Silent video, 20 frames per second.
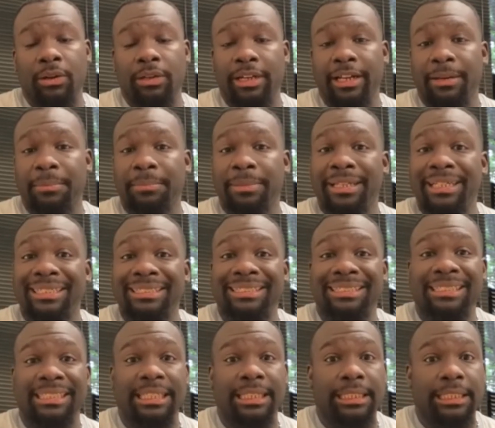being
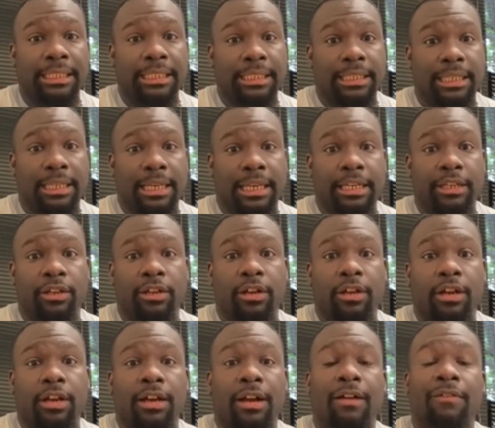seen, and
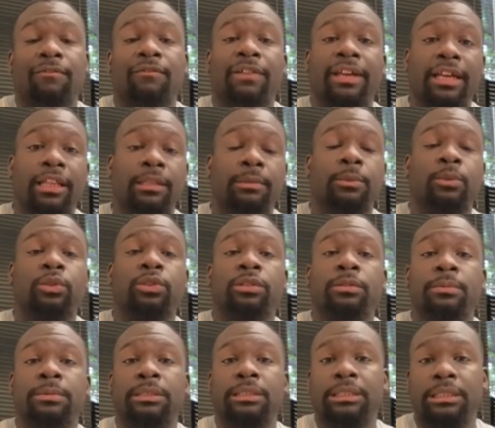you're available to
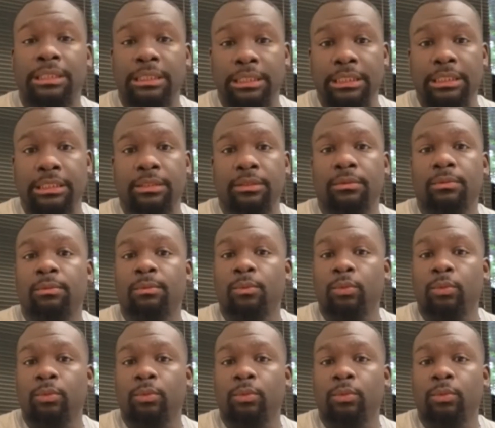be seen